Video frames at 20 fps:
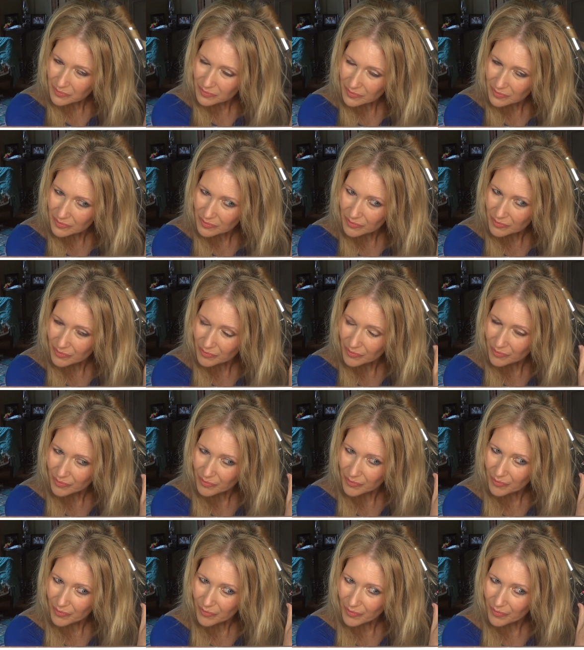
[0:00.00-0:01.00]

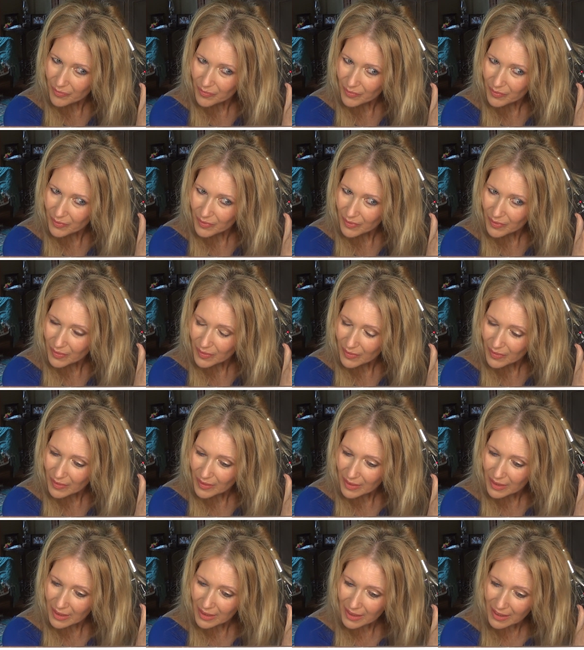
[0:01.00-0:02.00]

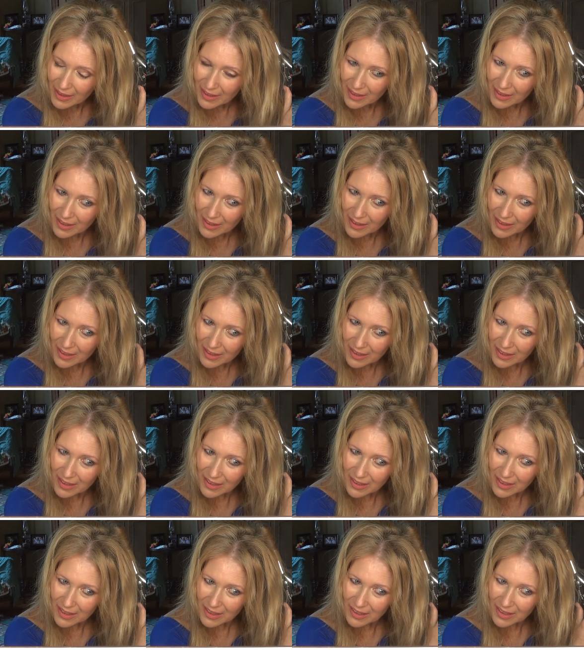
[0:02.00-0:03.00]

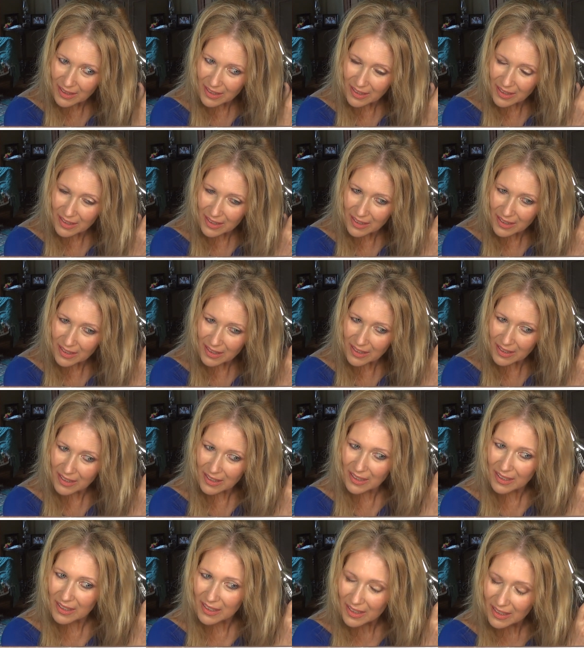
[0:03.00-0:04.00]

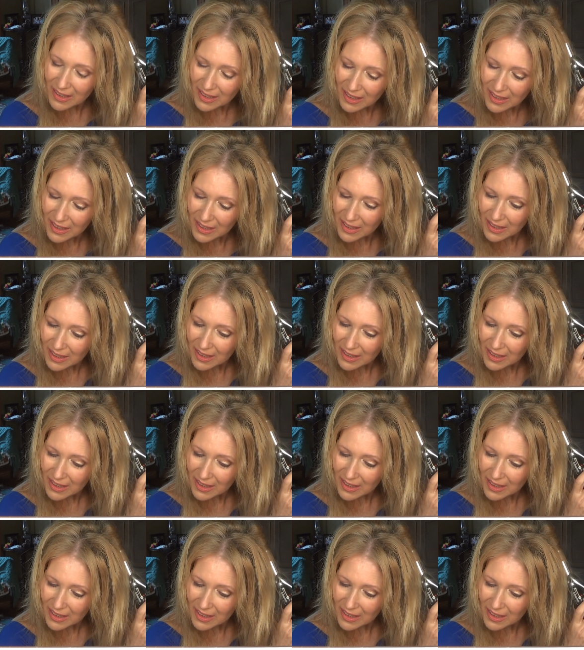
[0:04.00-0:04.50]
Nothing is said.